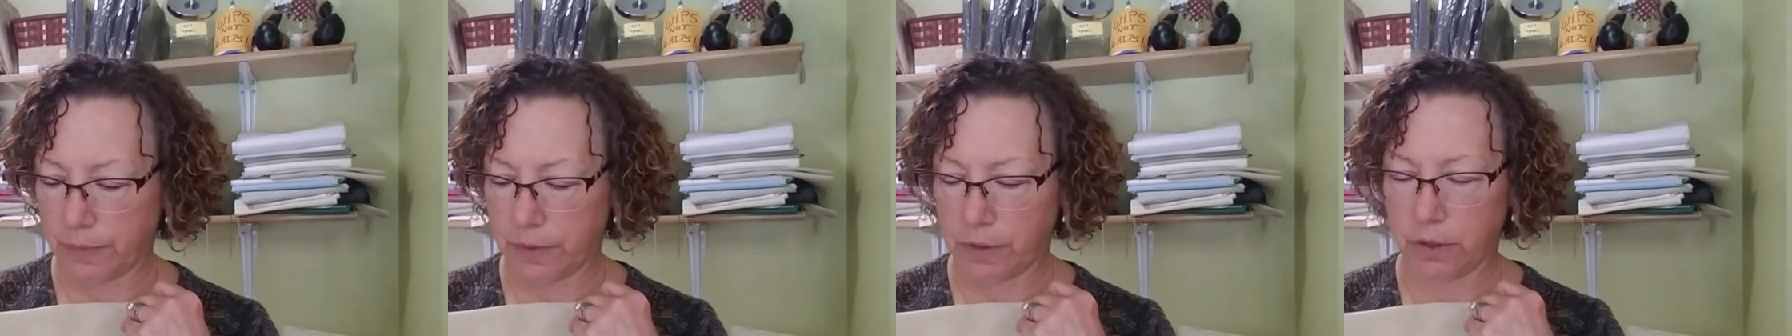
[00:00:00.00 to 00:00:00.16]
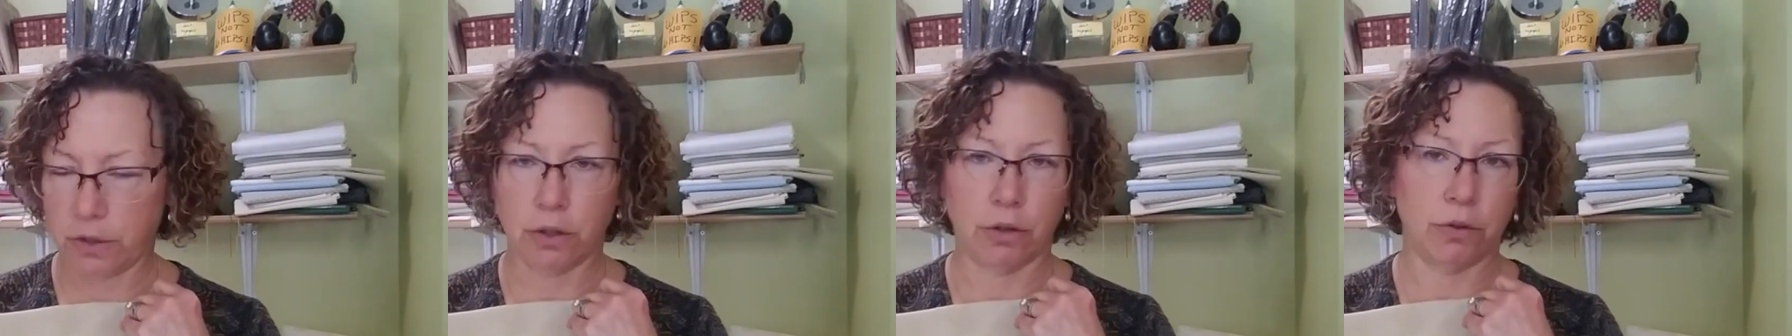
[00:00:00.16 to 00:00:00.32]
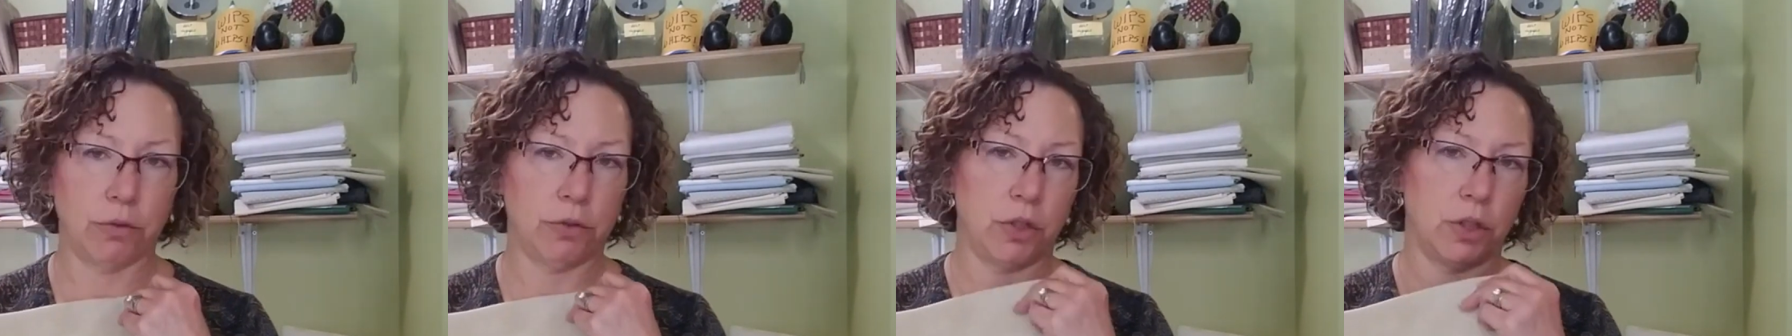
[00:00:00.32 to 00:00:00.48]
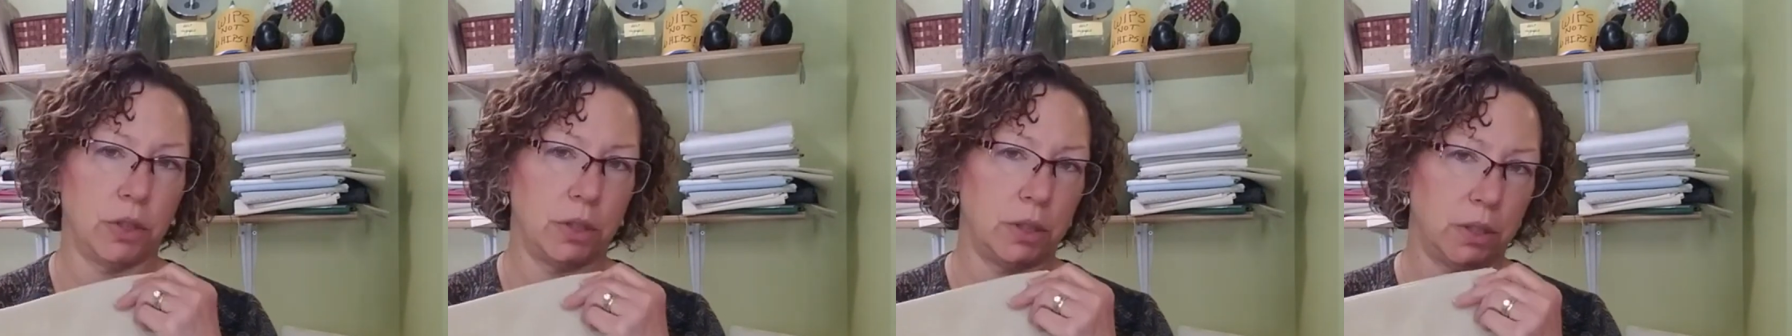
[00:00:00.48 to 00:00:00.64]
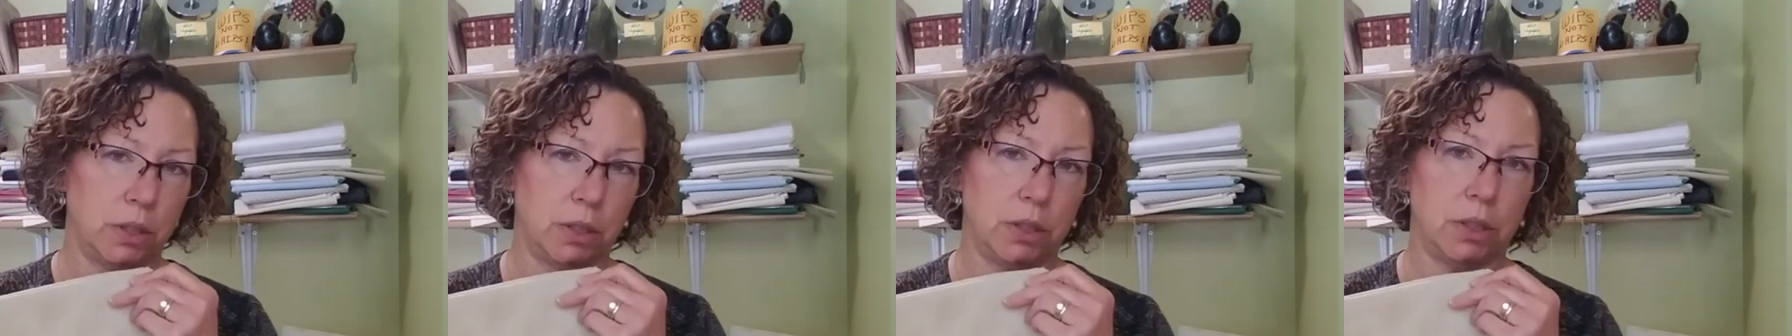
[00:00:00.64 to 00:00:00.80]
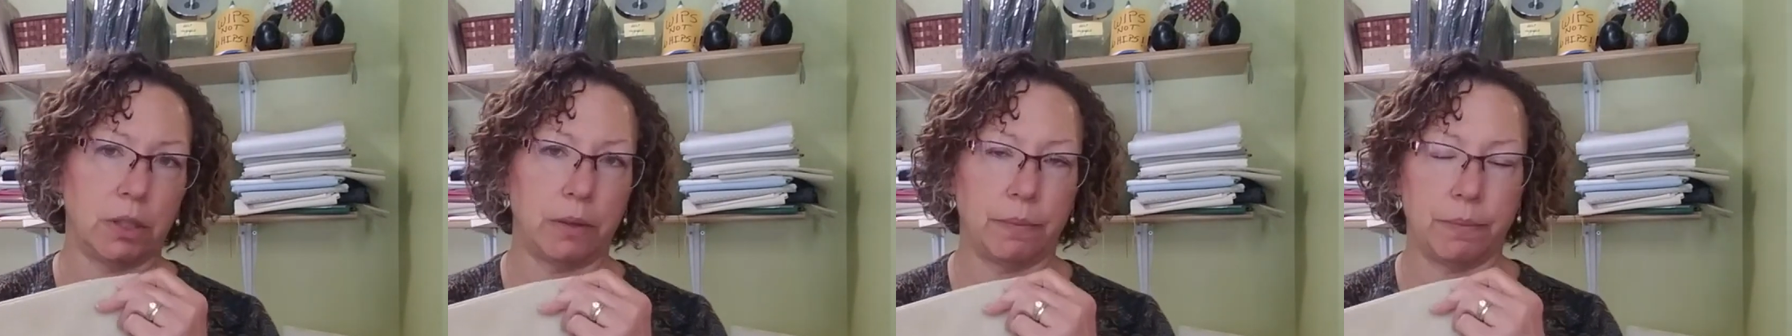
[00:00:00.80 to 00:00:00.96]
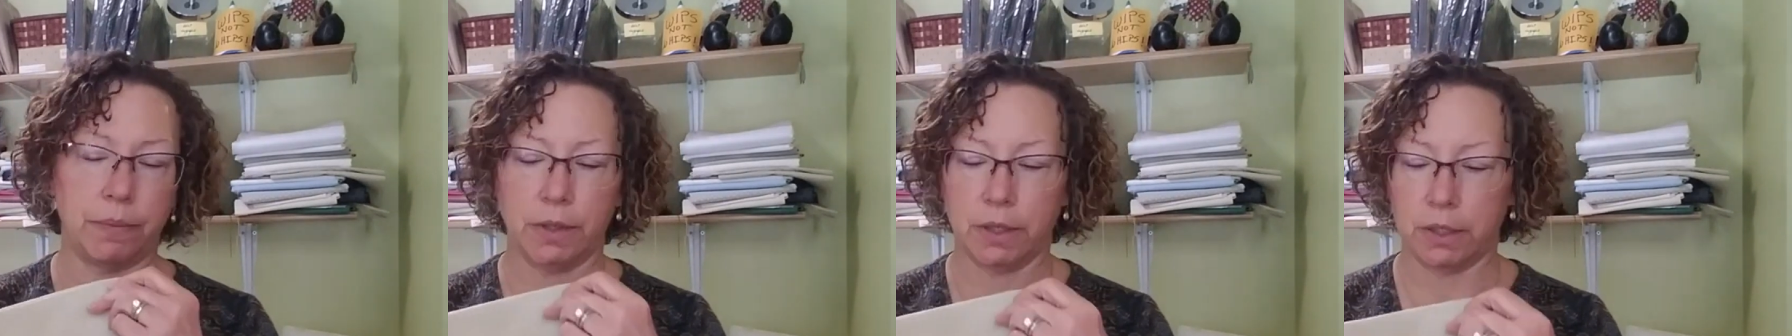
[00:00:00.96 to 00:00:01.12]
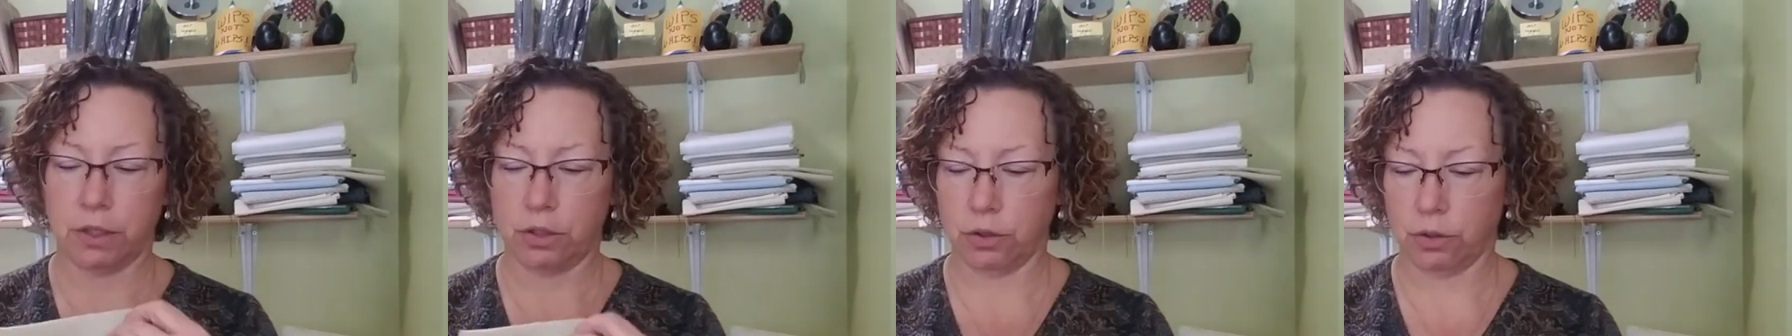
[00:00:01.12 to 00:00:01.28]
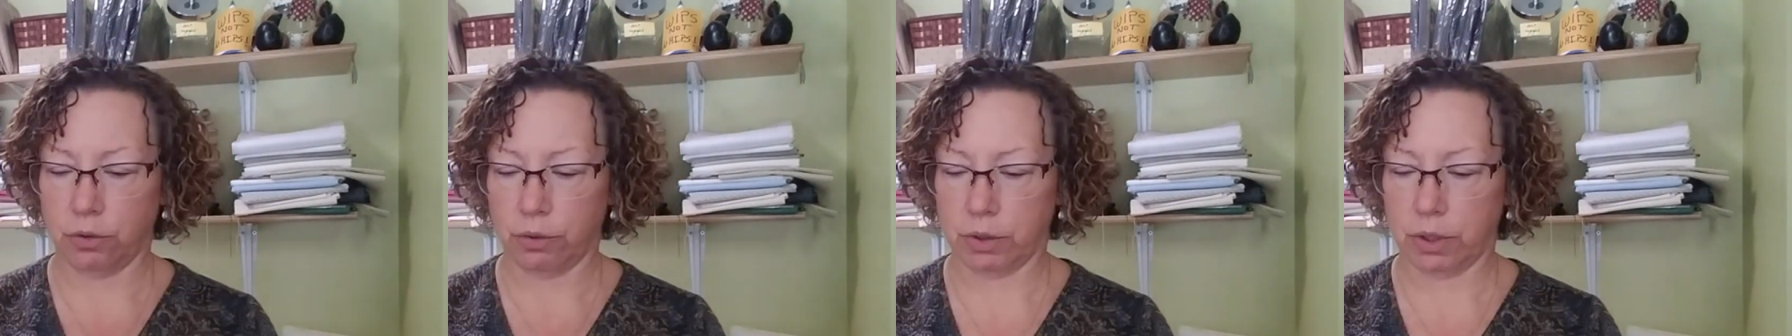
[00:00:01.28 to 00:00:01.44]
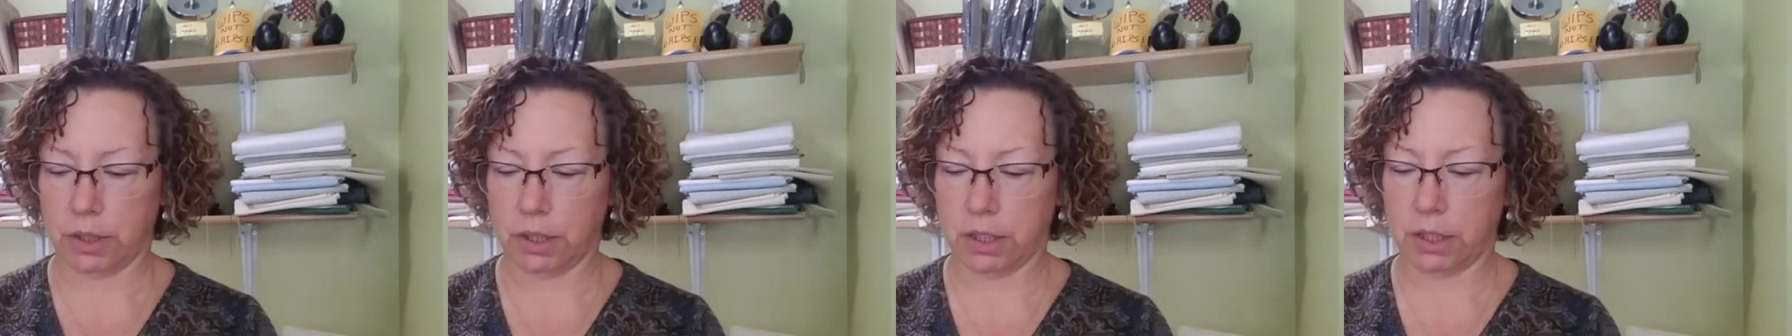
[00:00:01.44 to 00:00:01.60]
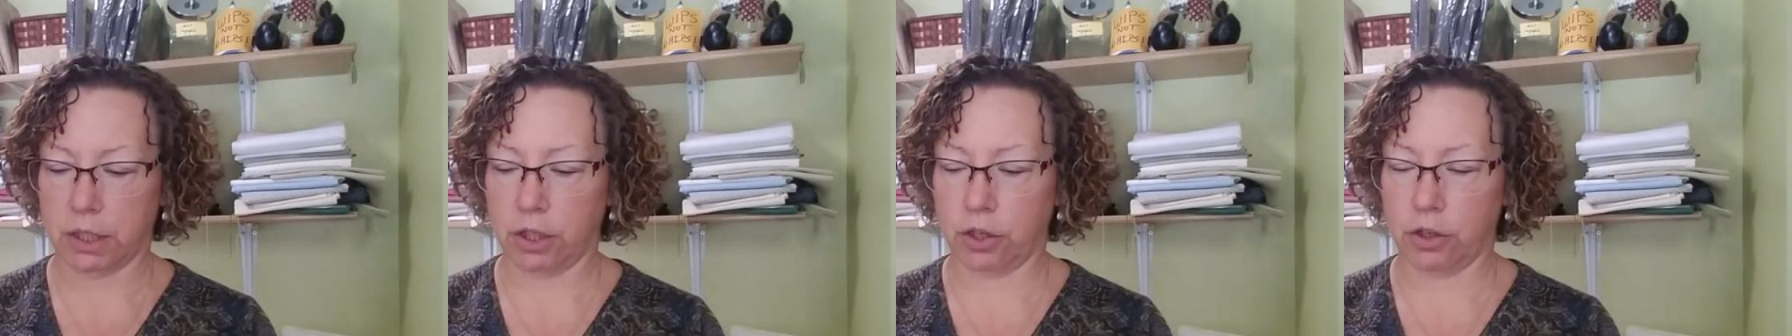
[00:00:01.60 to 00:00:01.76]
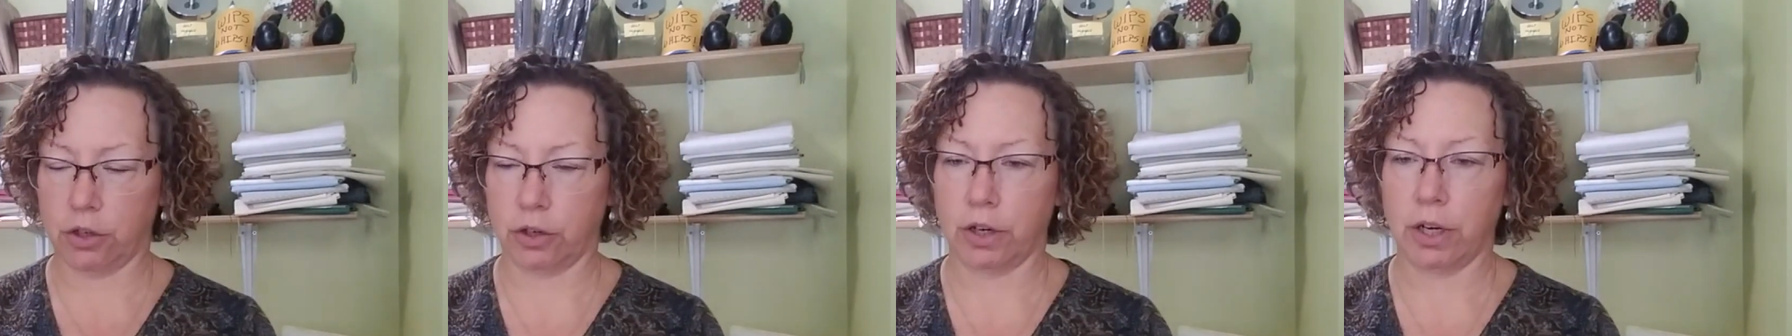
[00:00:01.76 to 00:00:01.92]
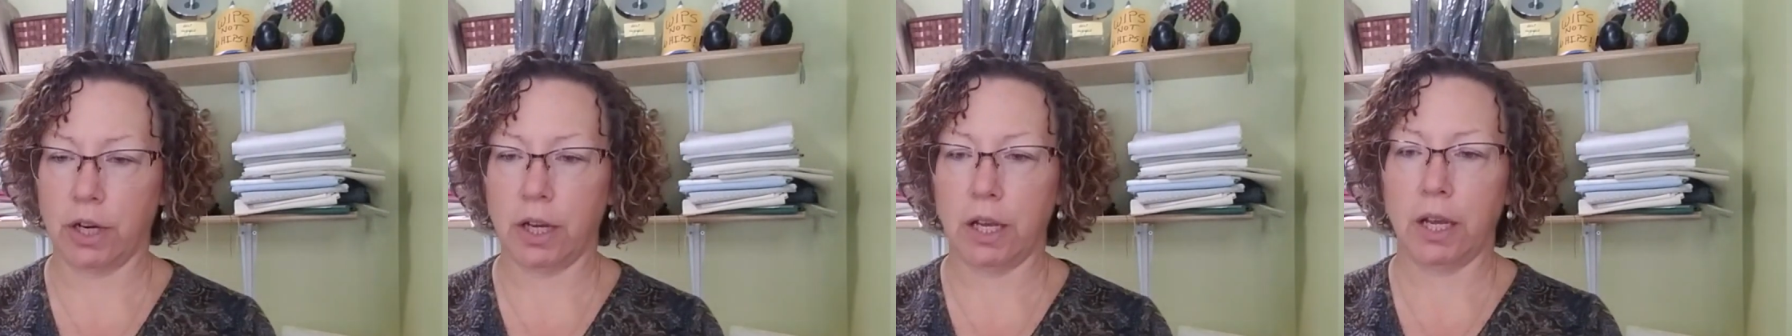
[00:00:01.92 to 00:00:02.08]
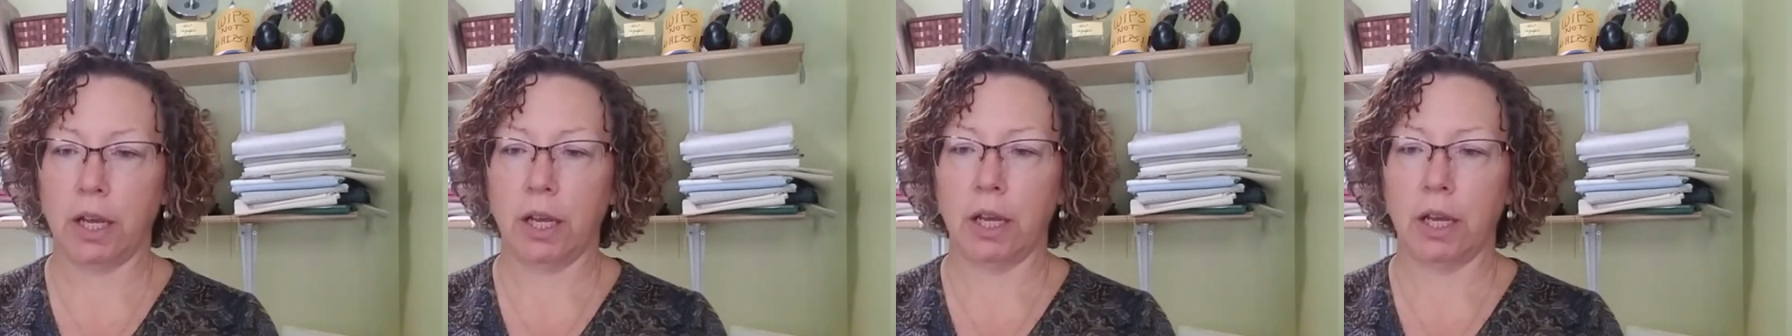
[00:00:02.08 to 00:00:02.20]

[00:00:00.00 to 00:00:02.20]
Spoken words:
So just something to consider